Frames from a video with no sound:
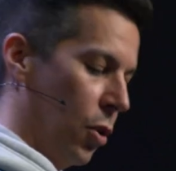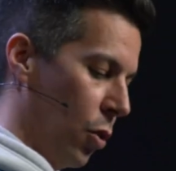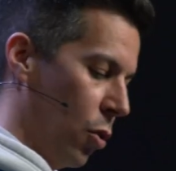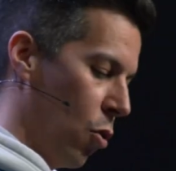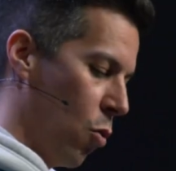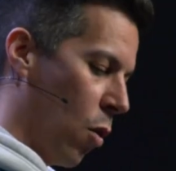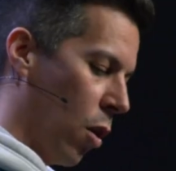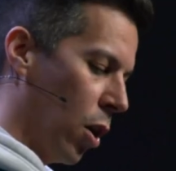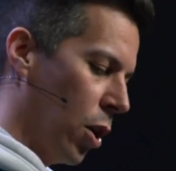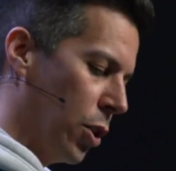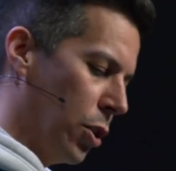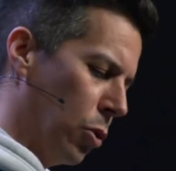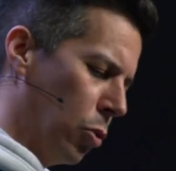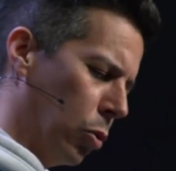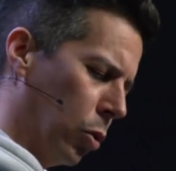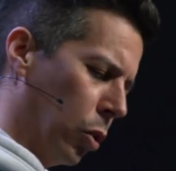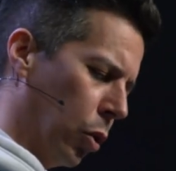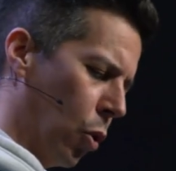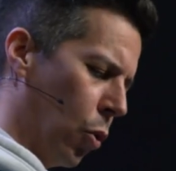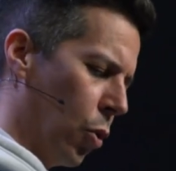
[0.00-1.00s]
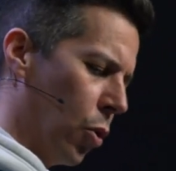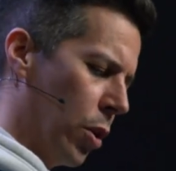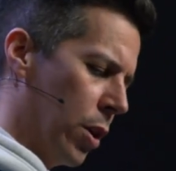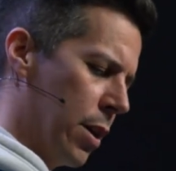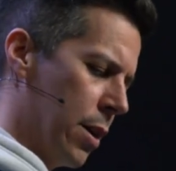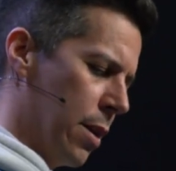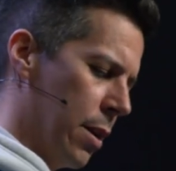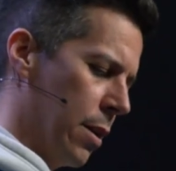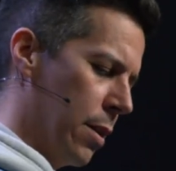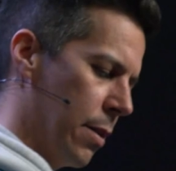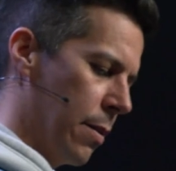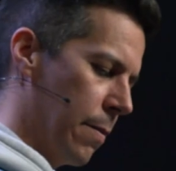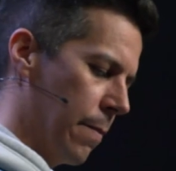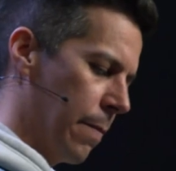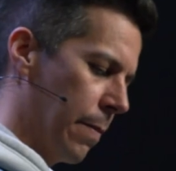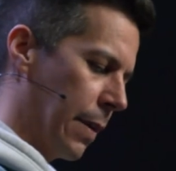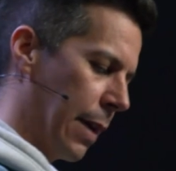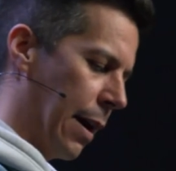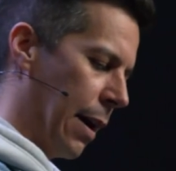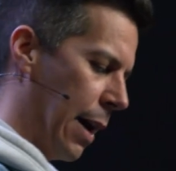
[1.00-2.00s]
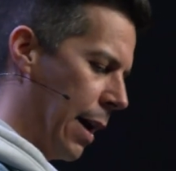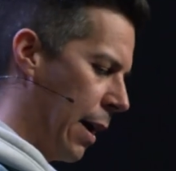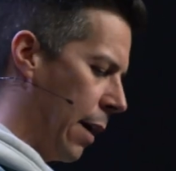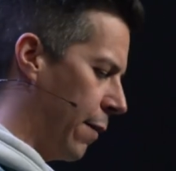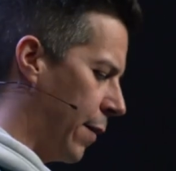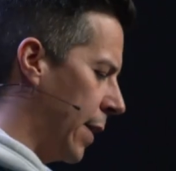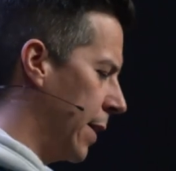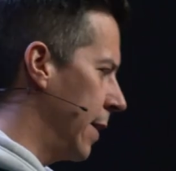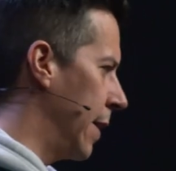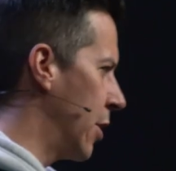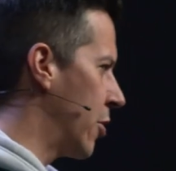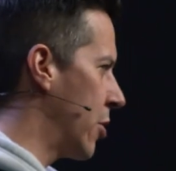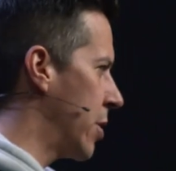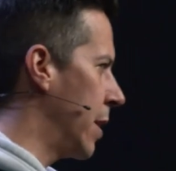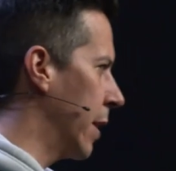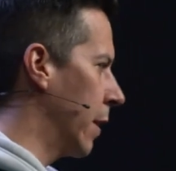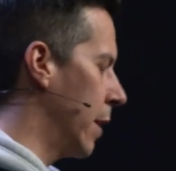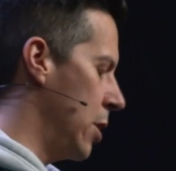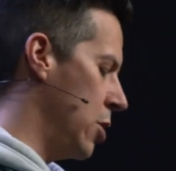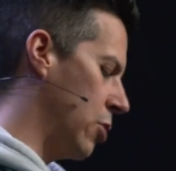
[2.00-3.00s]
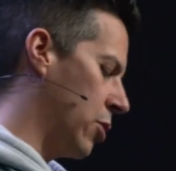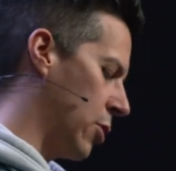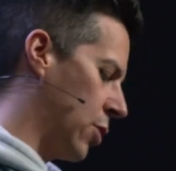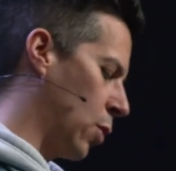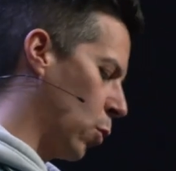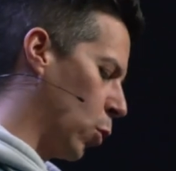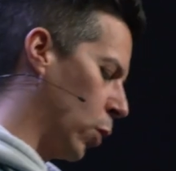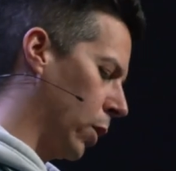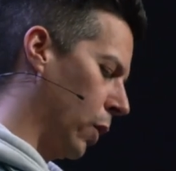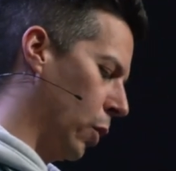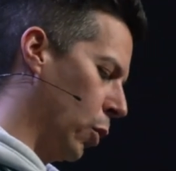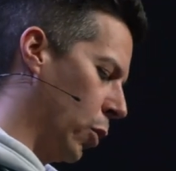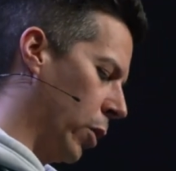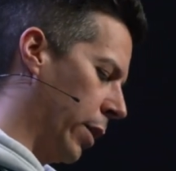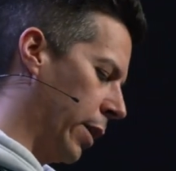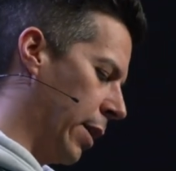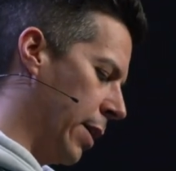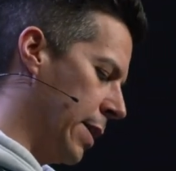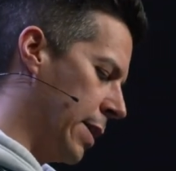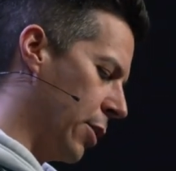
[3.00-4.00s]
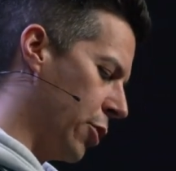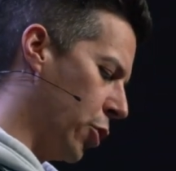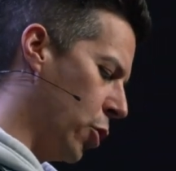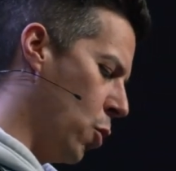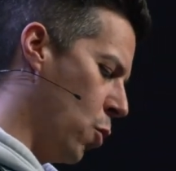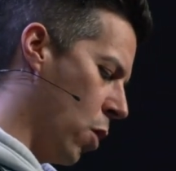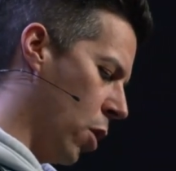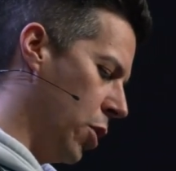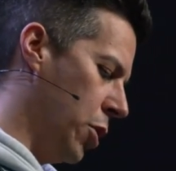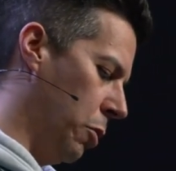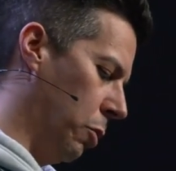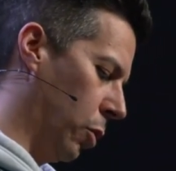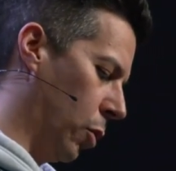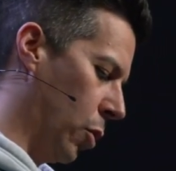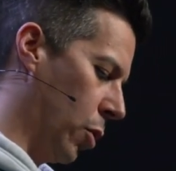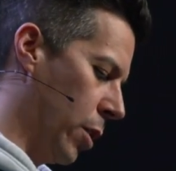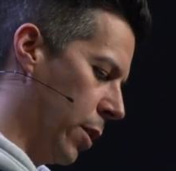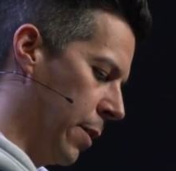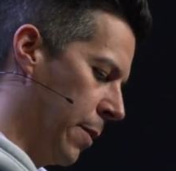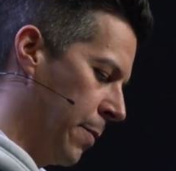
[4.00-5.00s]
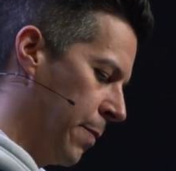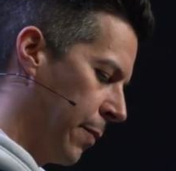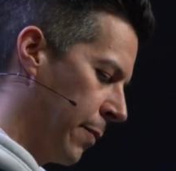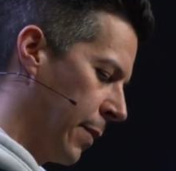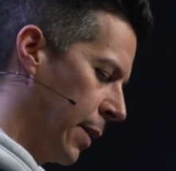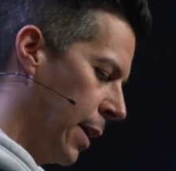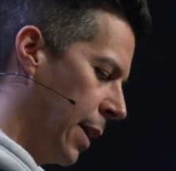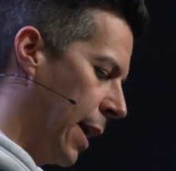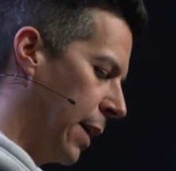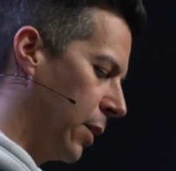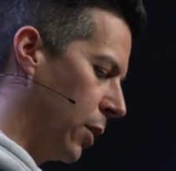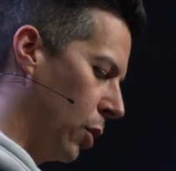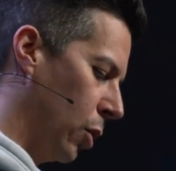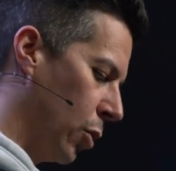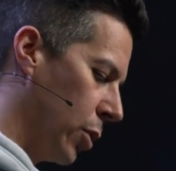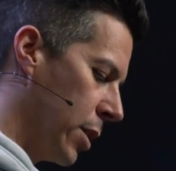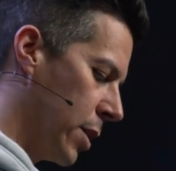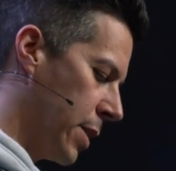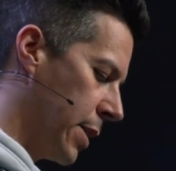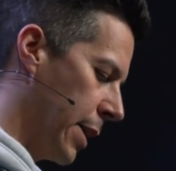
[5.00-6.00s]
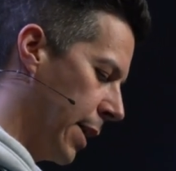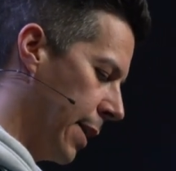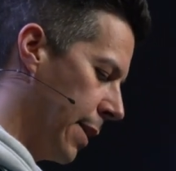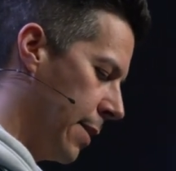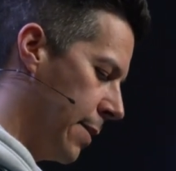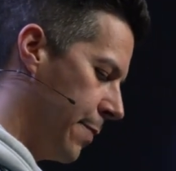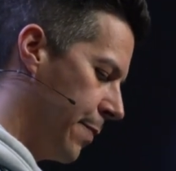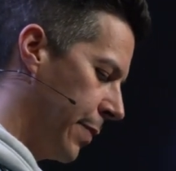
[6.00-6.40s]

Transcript: 'Who are you, Lord?'" I find it interesting that he uses the word Lord there. He says, "Who are you, Lord?" And the Lord said,